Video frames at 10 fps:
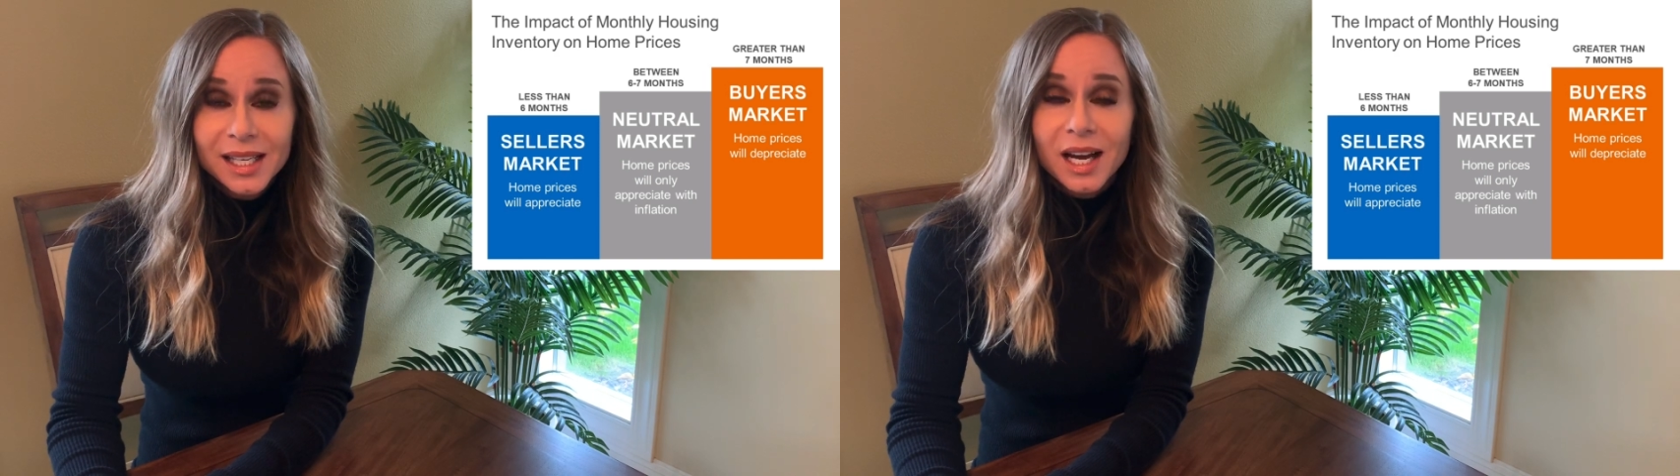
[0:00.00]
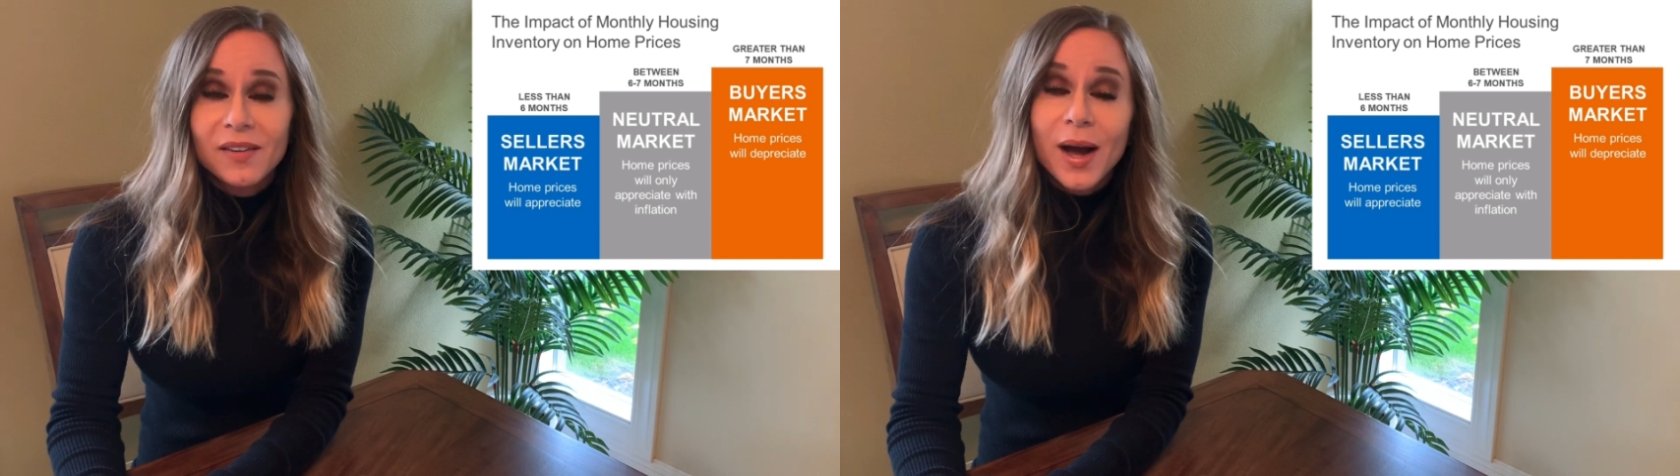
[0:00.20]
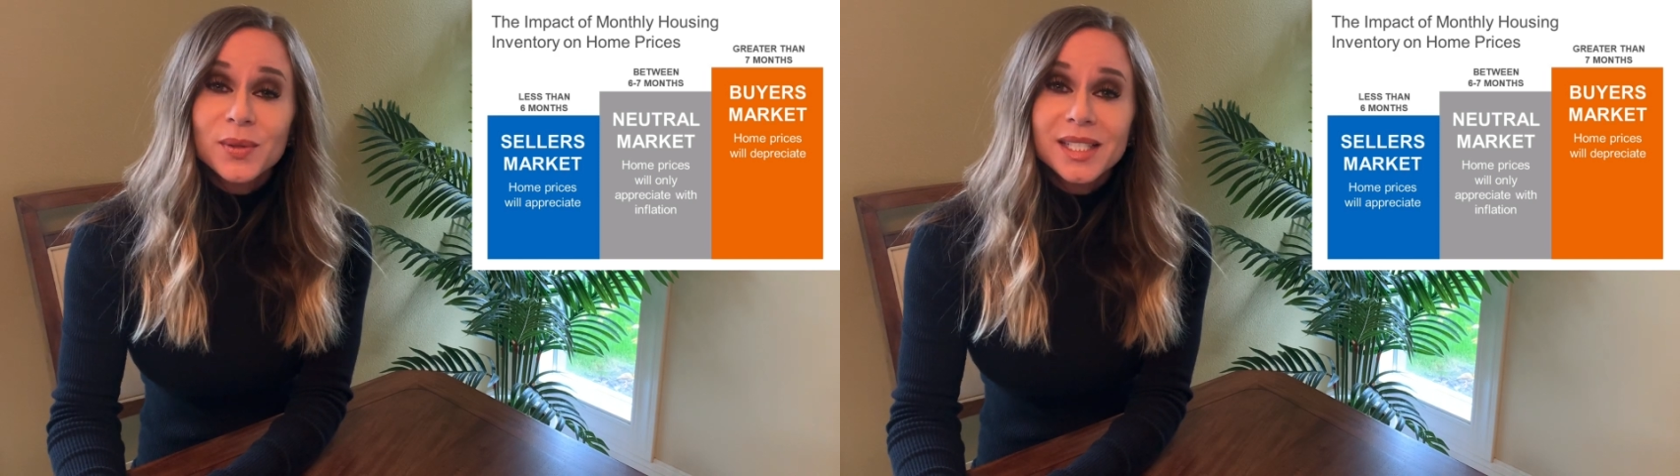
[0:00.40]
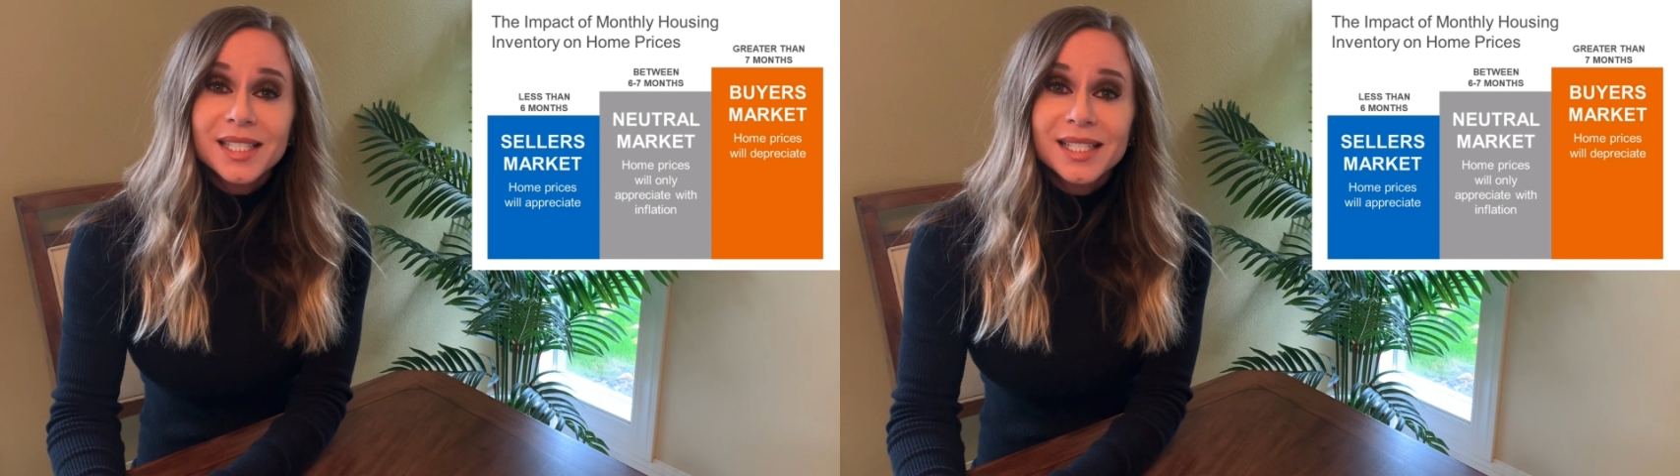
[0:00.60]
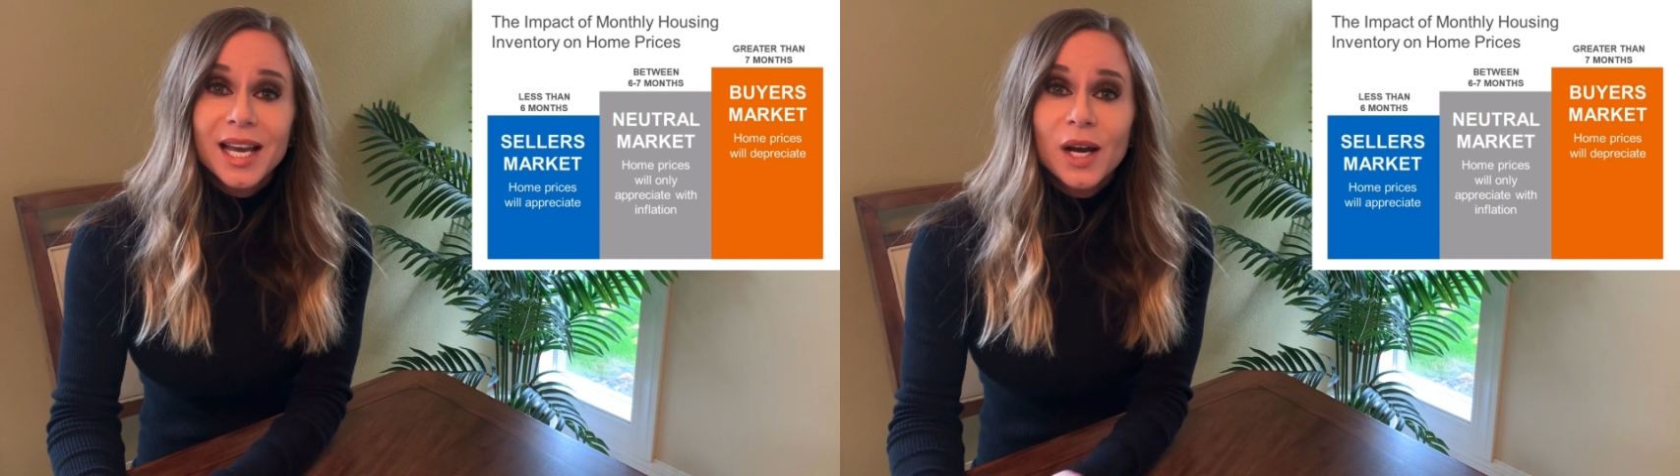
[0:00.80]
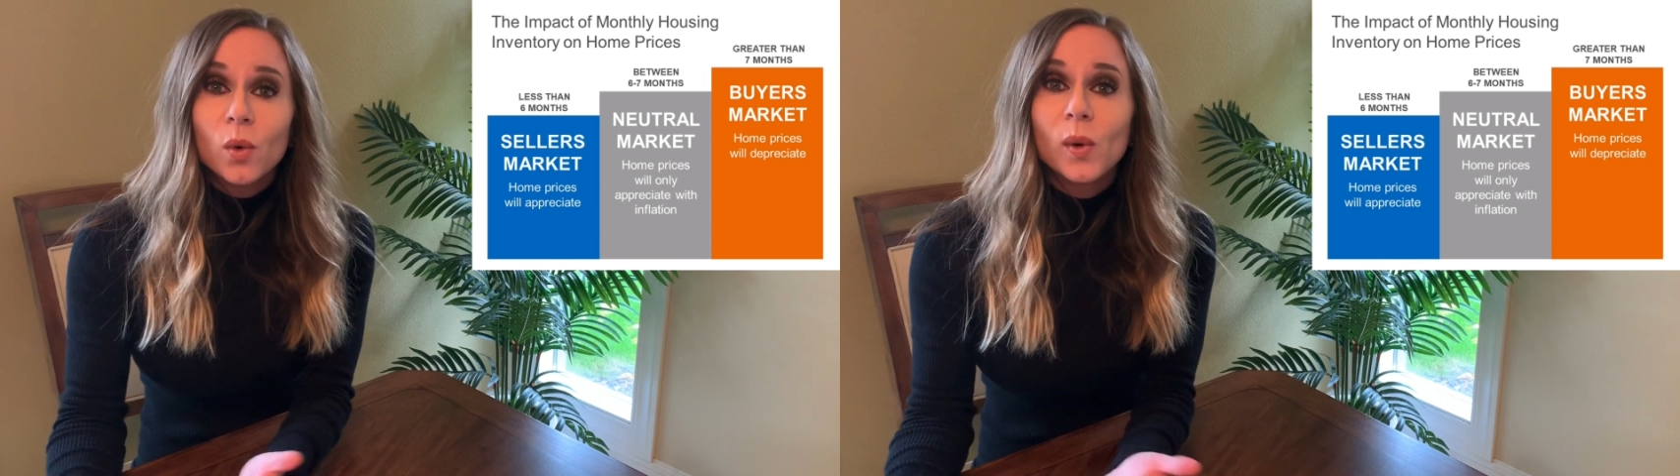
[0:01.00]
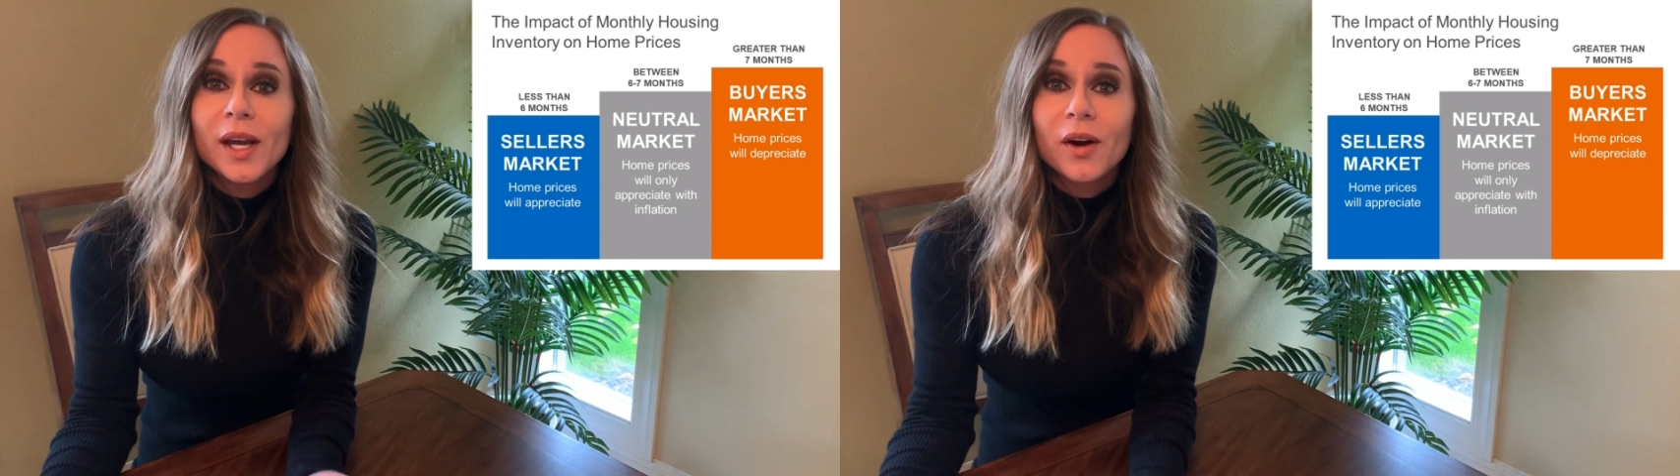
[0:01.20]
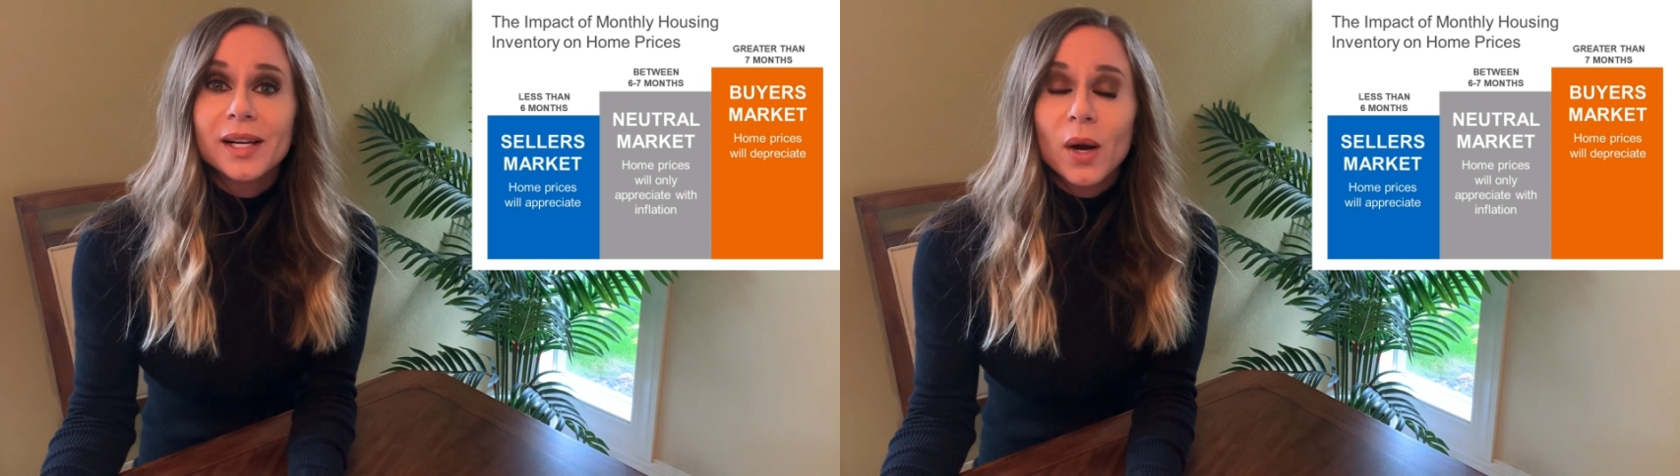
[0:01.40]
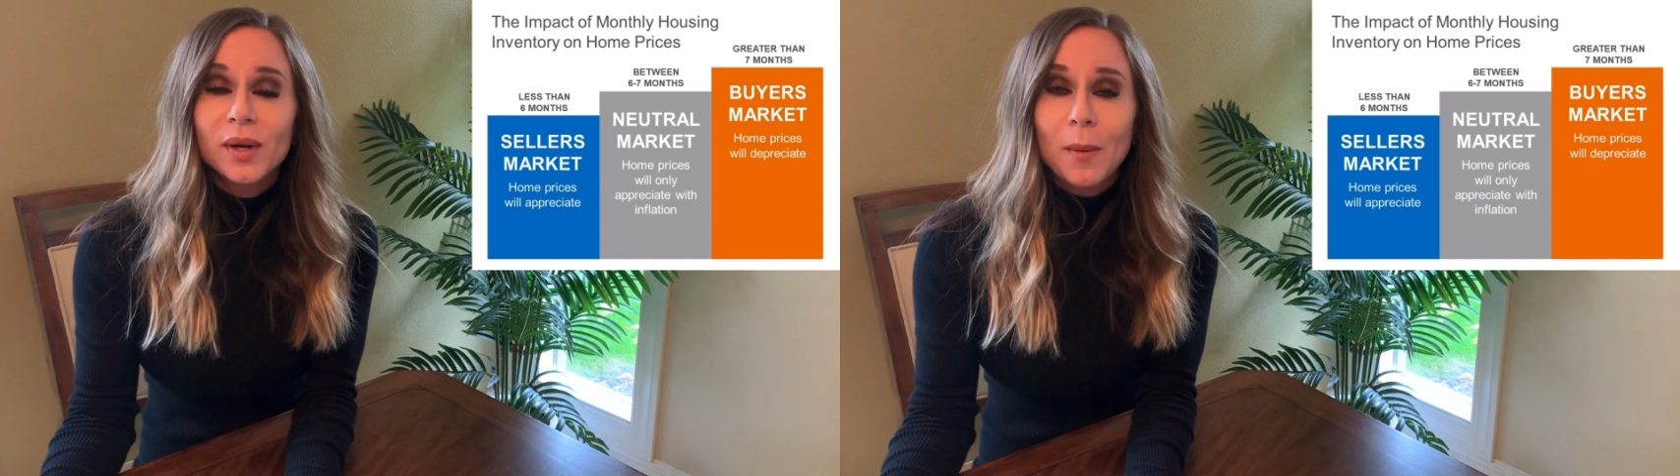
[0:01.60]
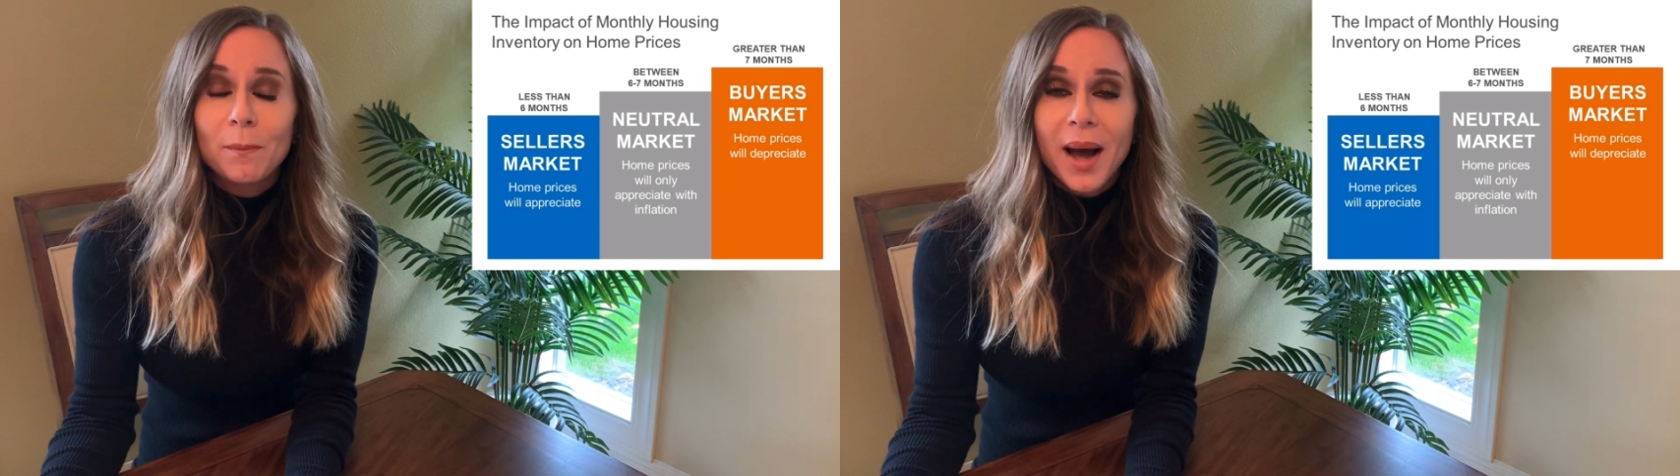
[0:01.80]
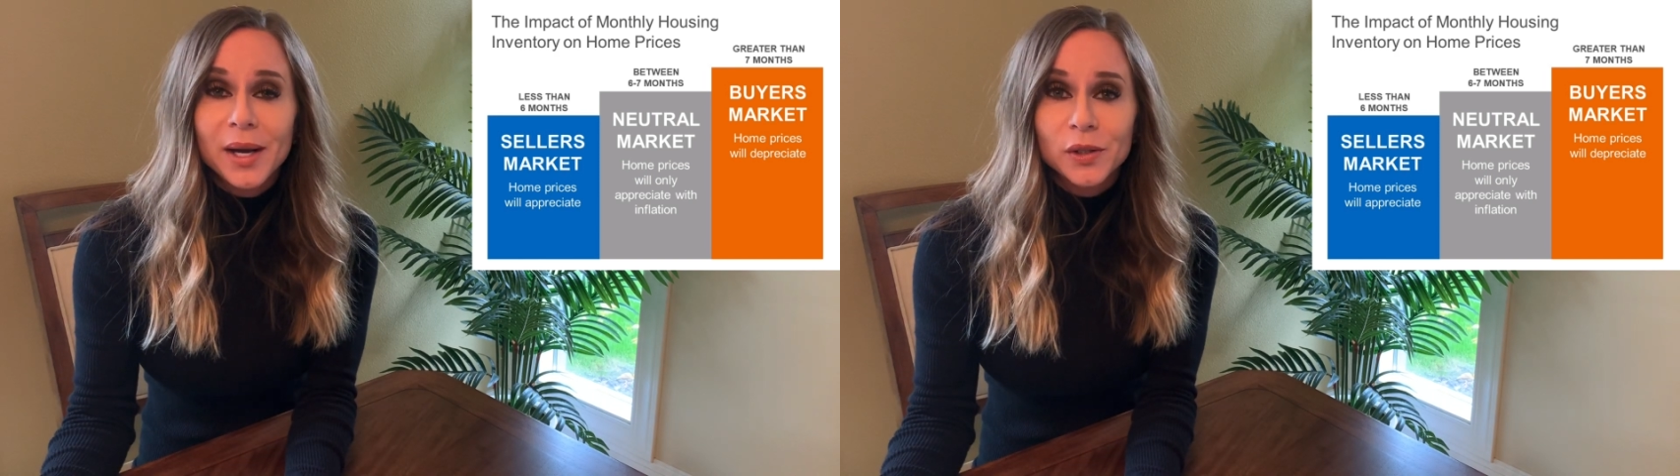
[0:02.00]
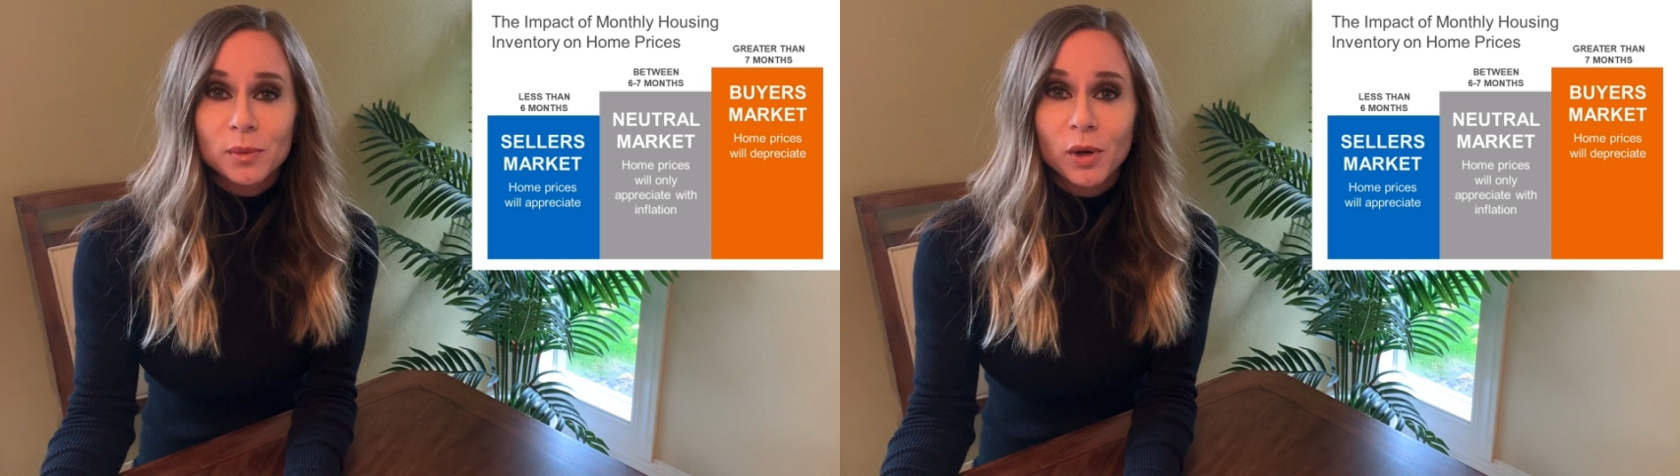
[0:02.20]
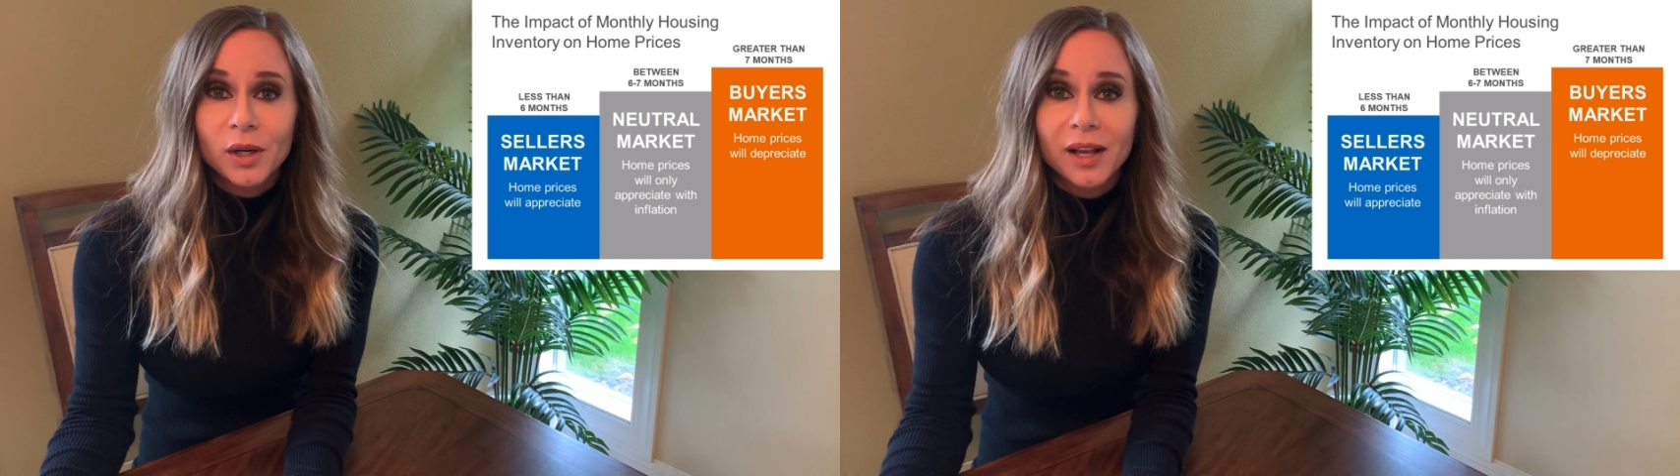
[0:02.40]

of houses, we are now in a buyer's market.